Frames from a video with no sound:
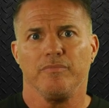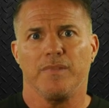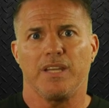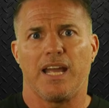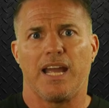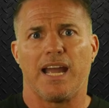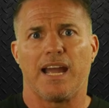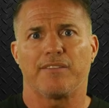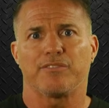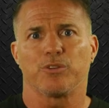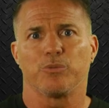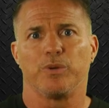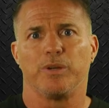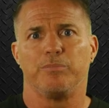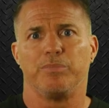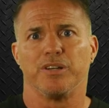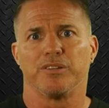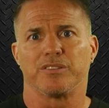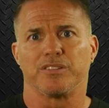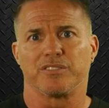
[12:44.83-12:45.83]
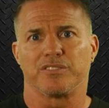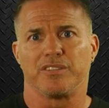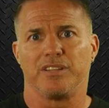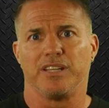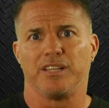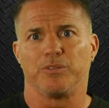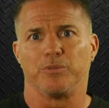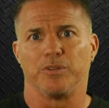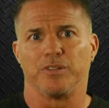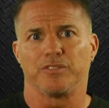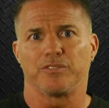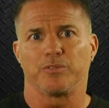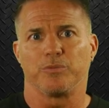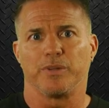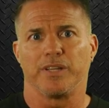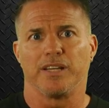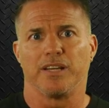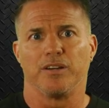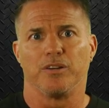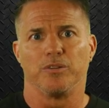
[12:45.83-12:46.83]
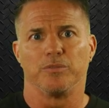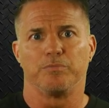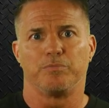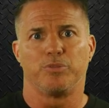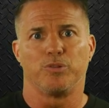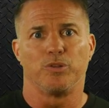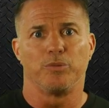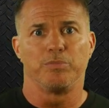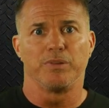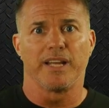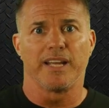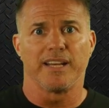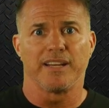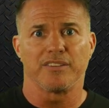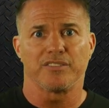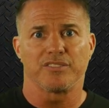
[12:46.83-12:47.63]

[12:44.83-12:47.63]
After we built the sequence, we held pool planning